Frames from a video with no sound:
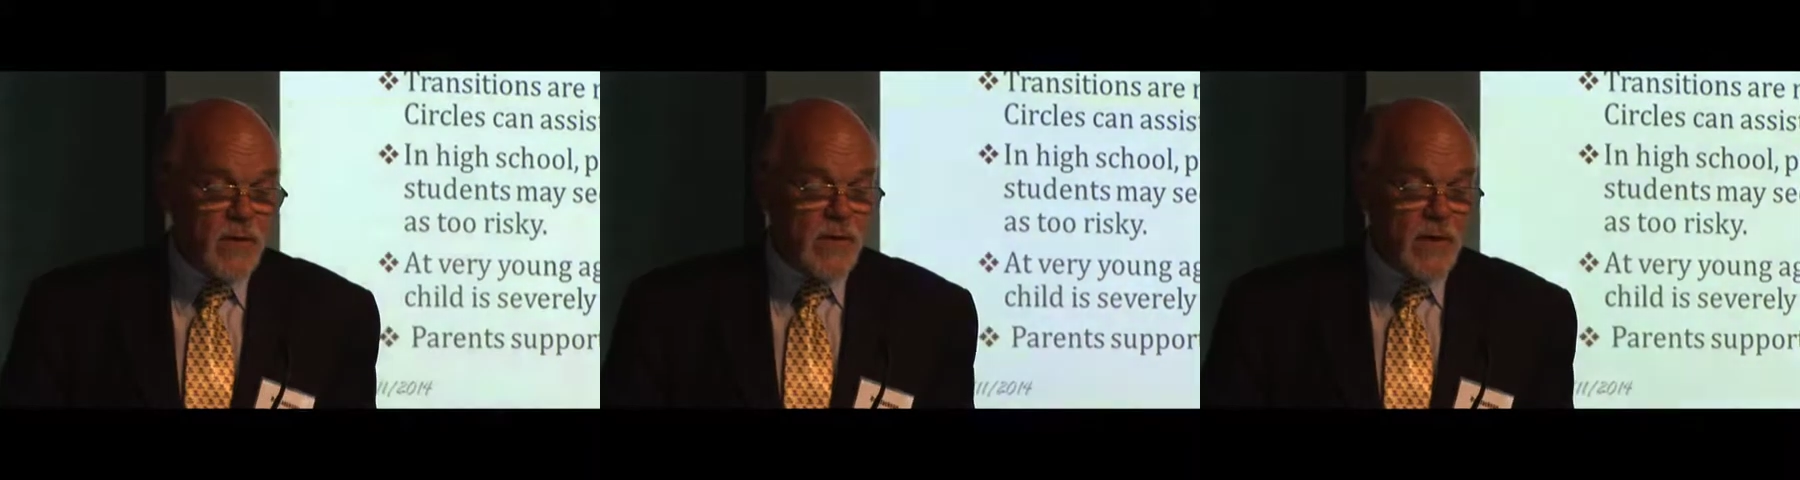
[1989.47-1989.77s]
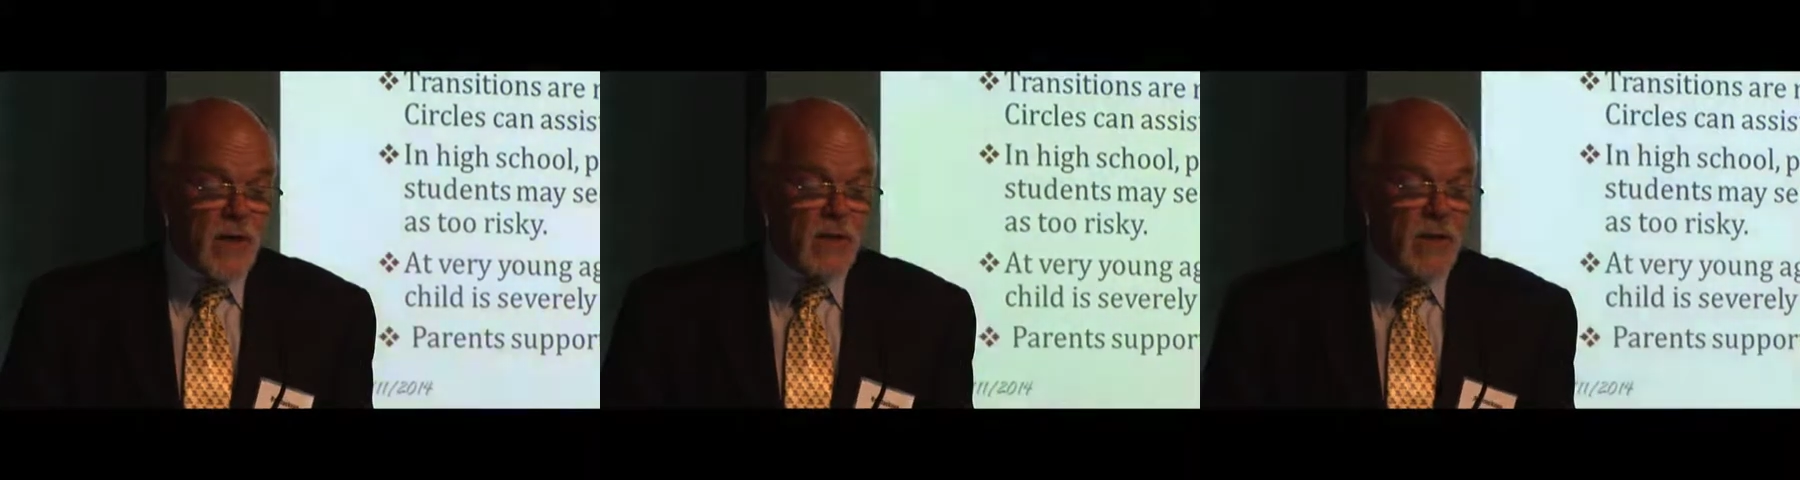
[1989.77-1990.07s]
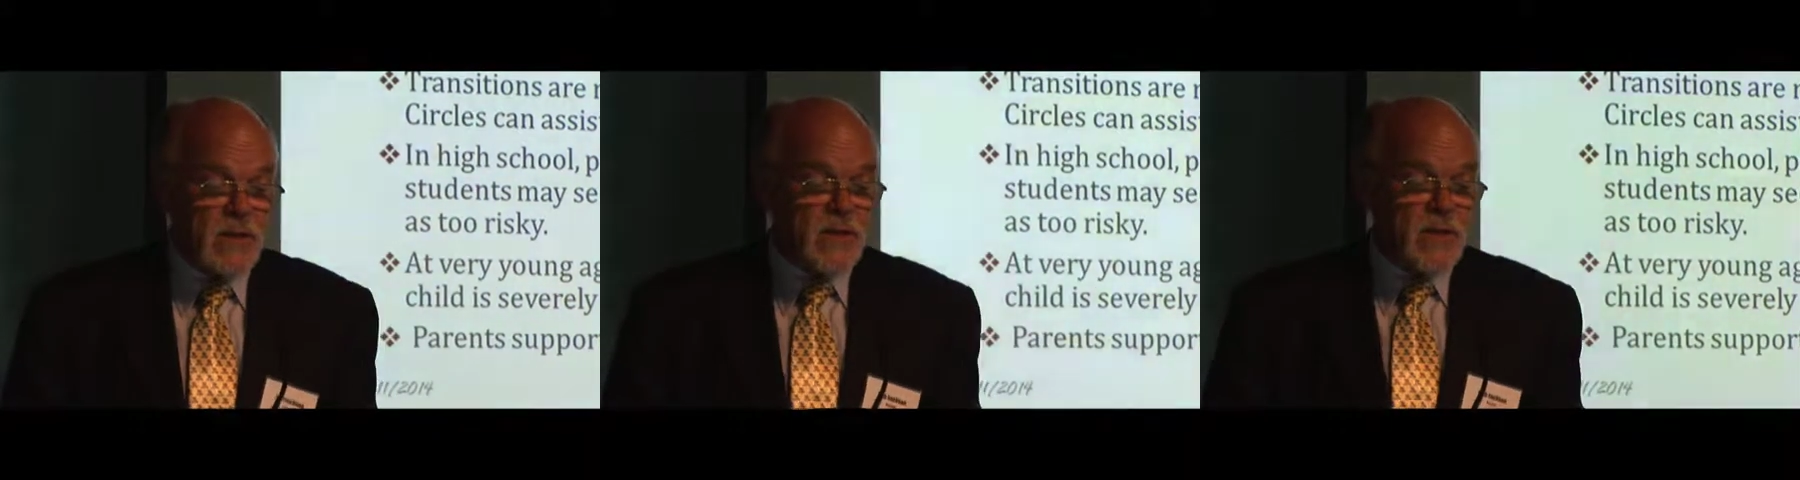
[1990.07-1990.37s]
So
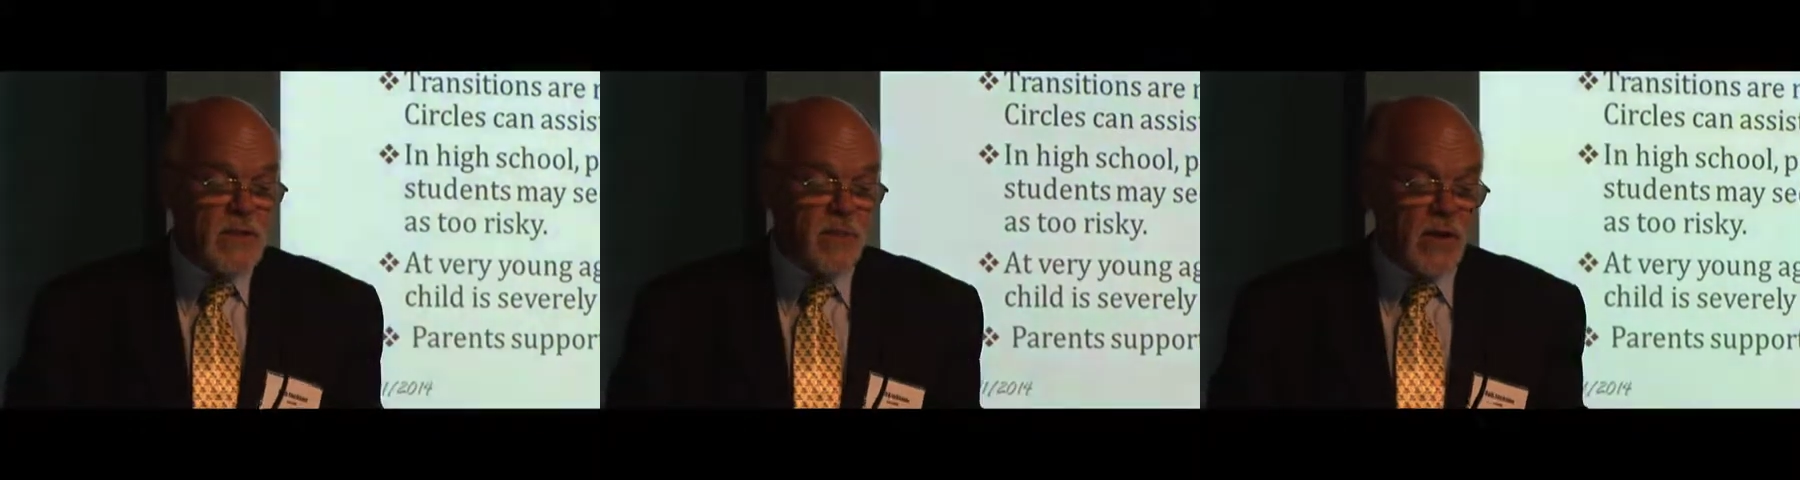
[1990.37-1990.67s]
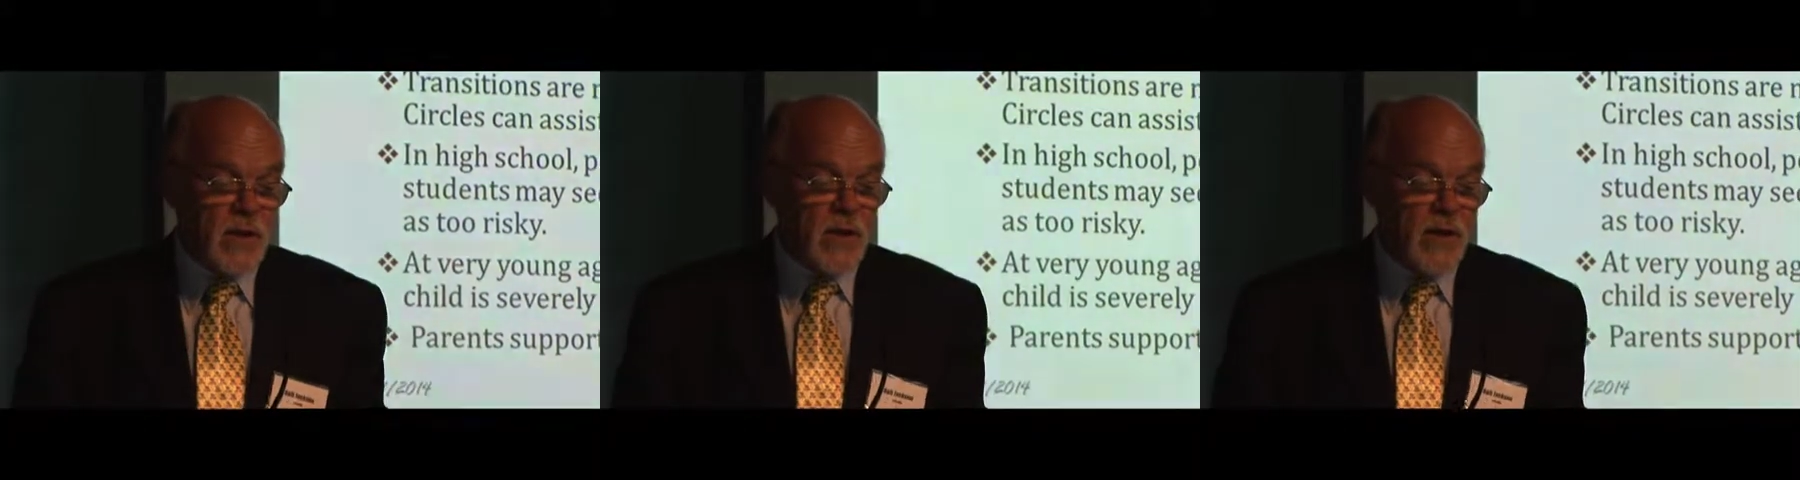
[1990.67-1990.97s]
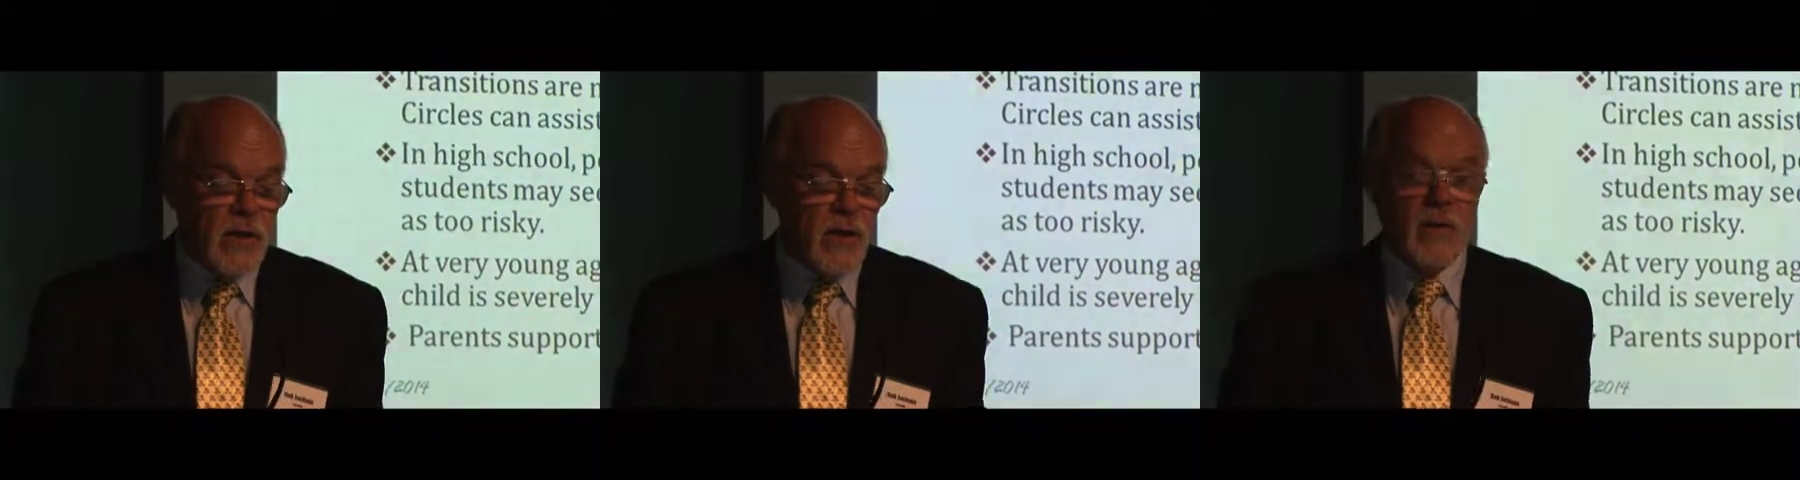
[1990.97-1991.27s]
that seems to be a
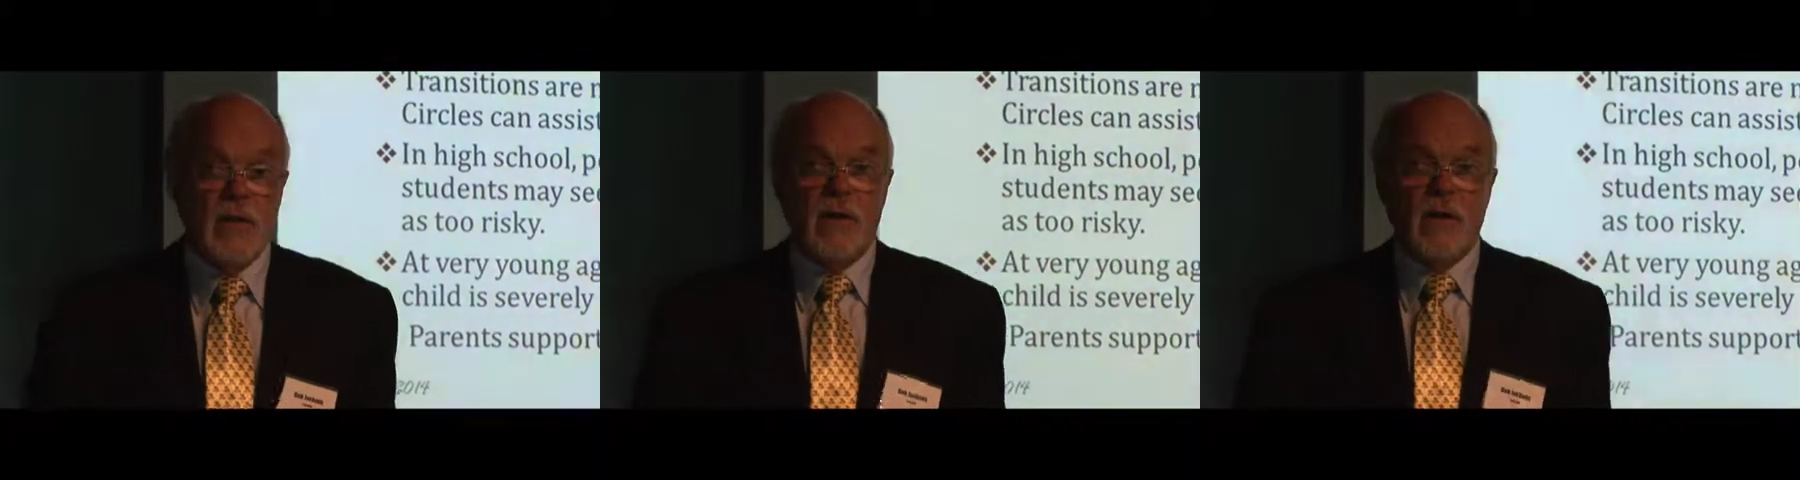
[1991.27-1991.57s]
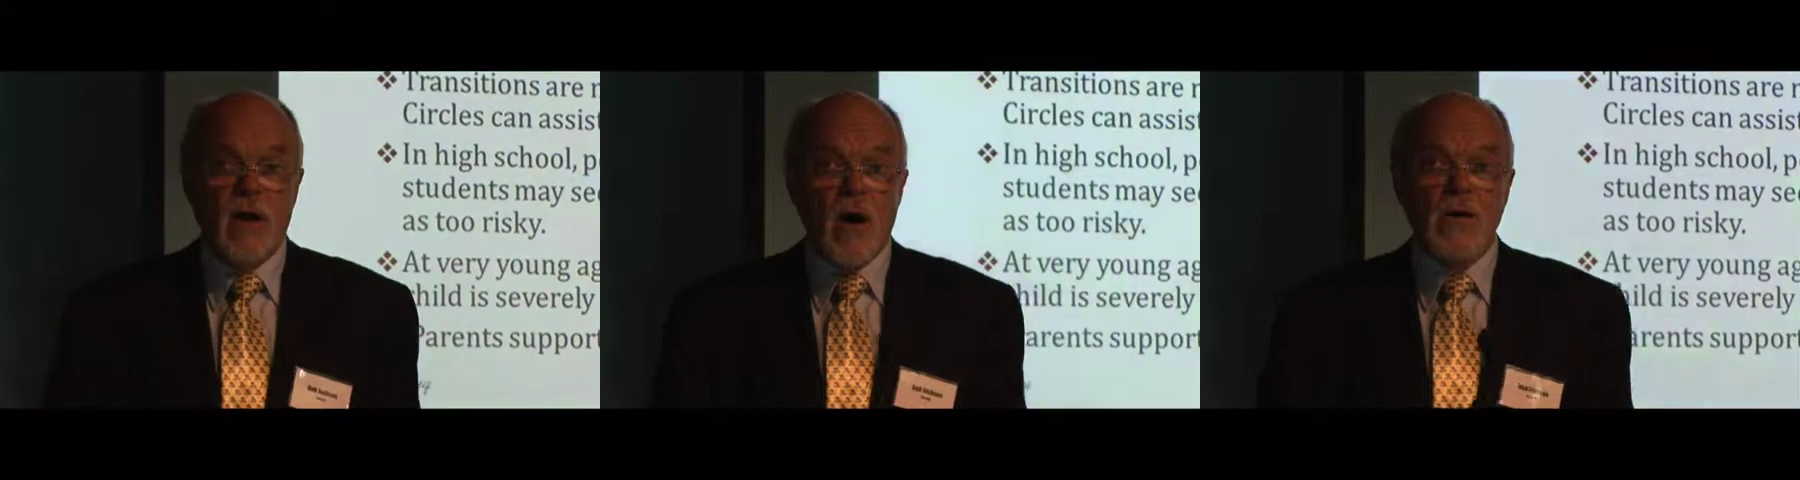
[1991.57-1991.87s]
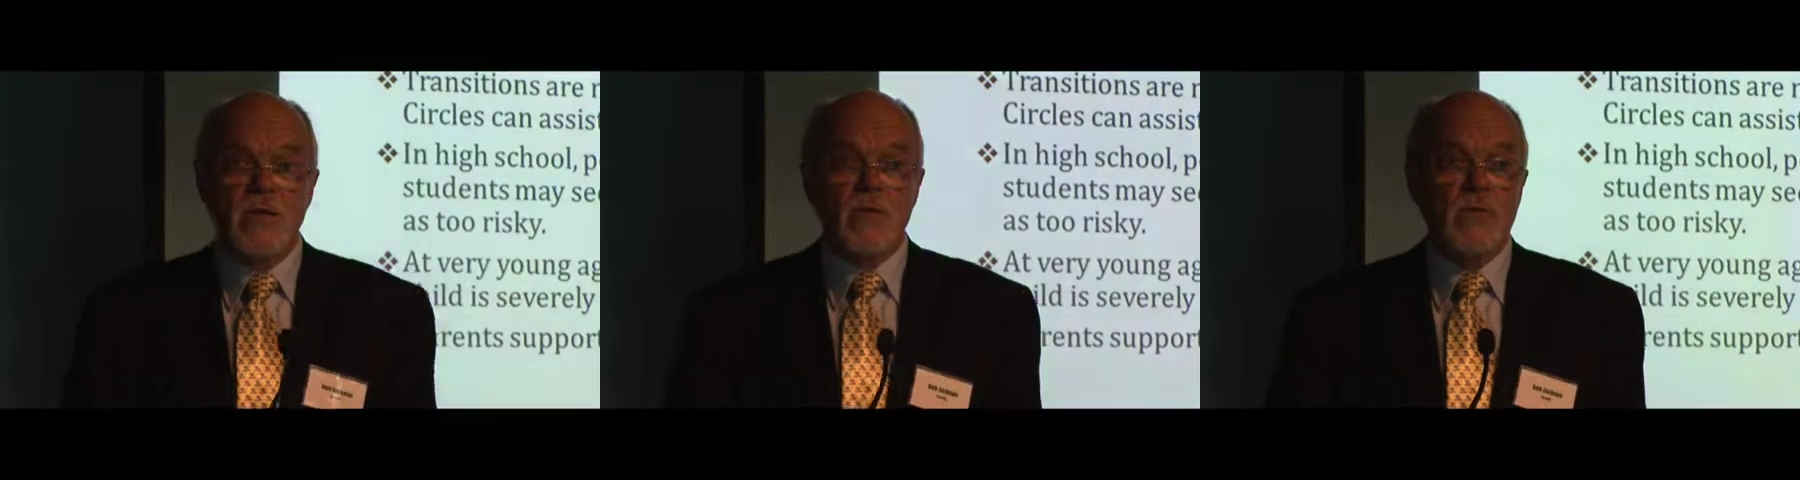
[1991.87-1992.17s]
key thing in
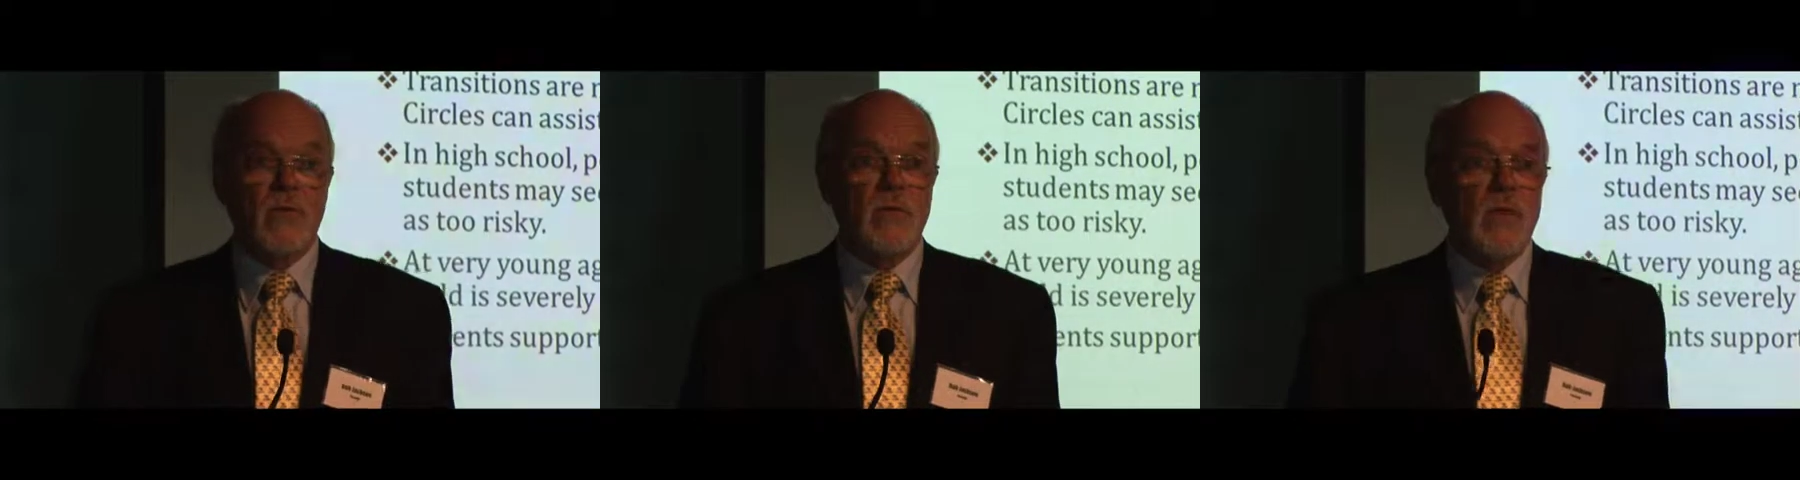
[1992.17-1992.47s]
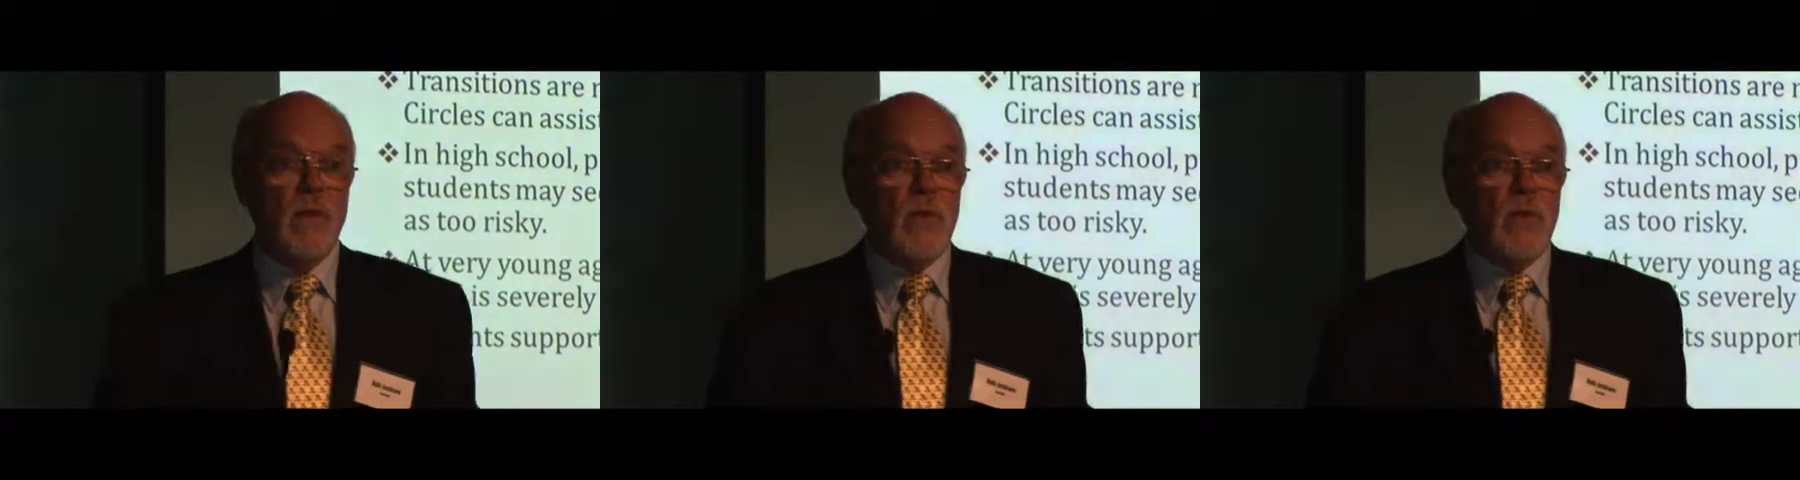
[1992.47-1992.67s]
high school.